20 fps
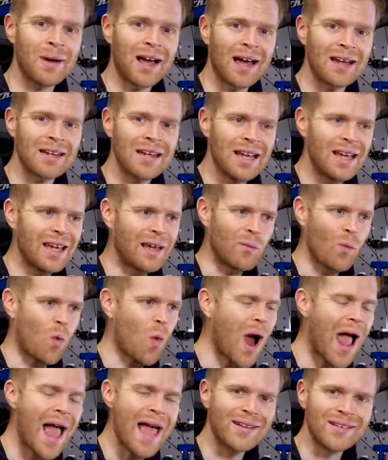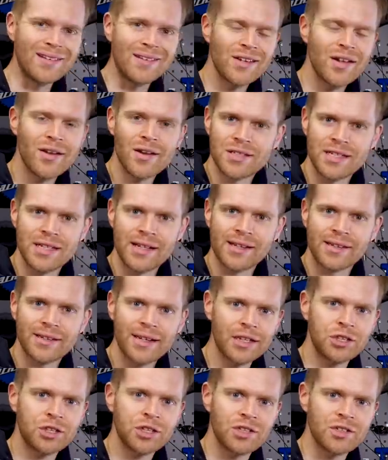bad in wet and dirty
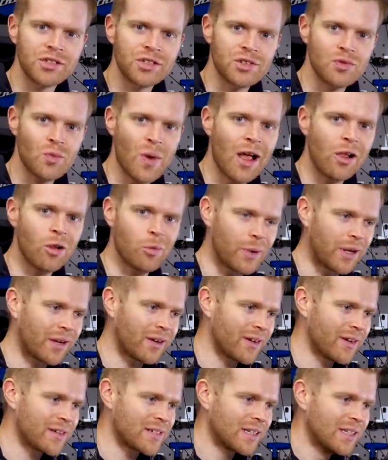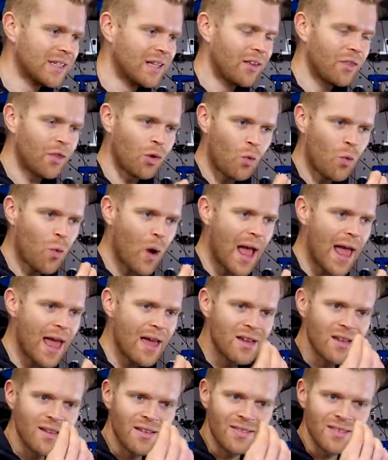conditions as well, because the
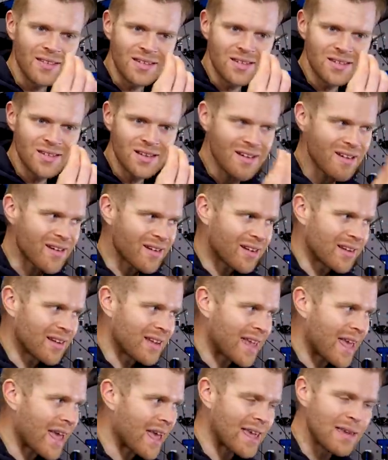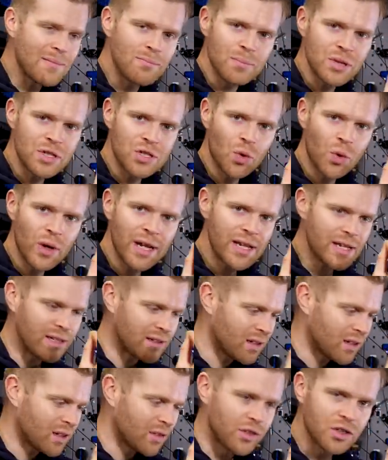wet and the dirt can get in
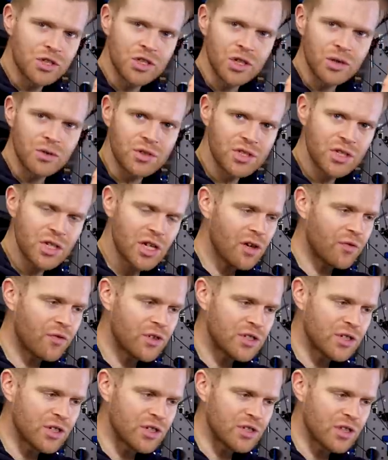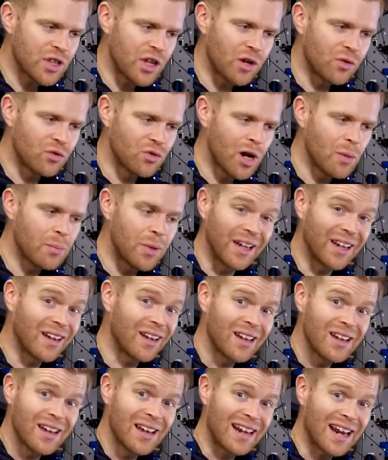between the two surfaces that are rubbing
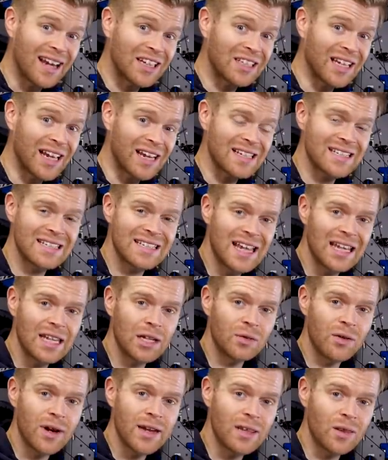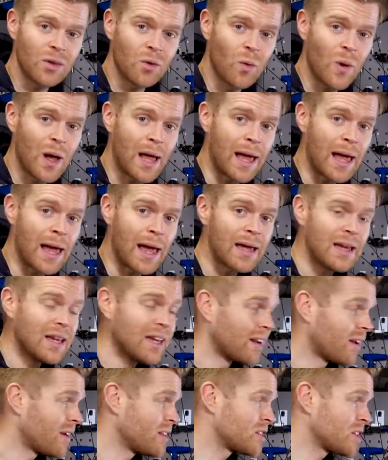and actually accelerate the wear.
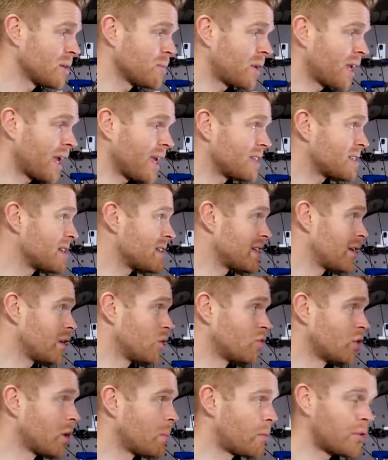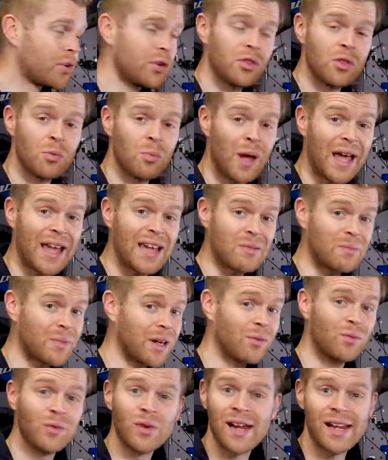Now, in some cases it'll rub through the paint, but
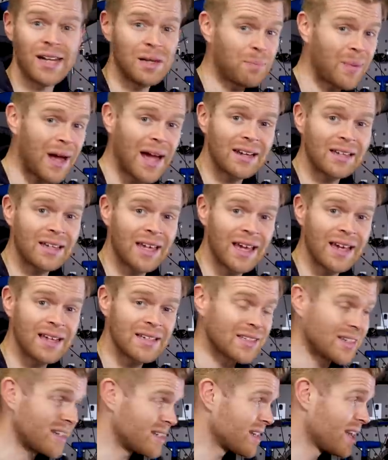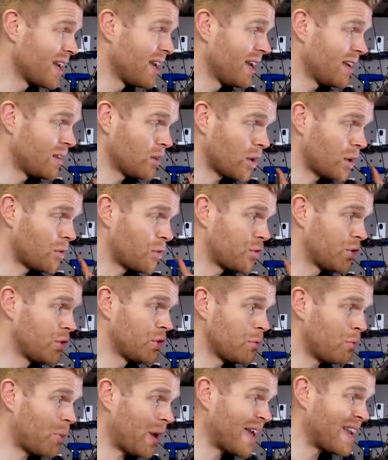in really bad cases it'll go
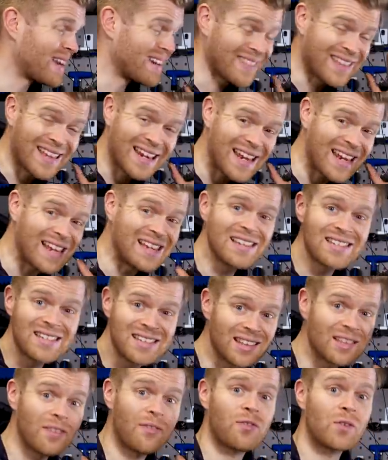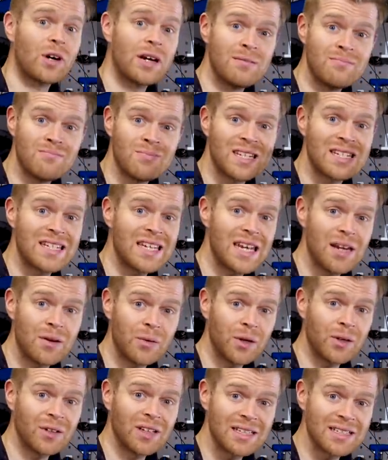through the paint and then into the frame
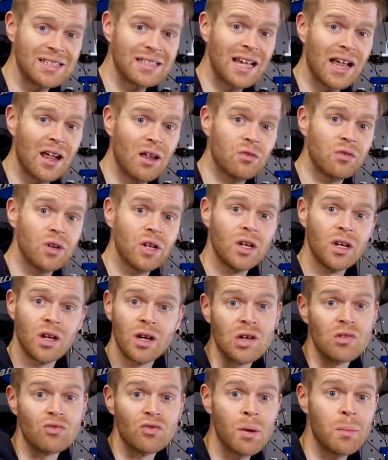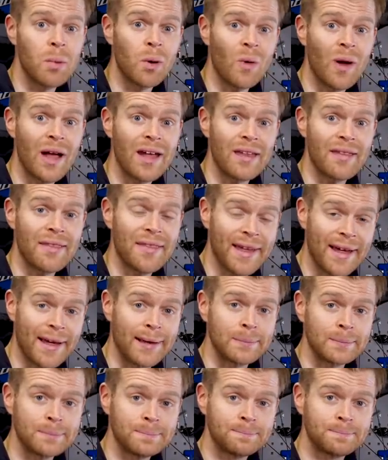material itself and rub away at that.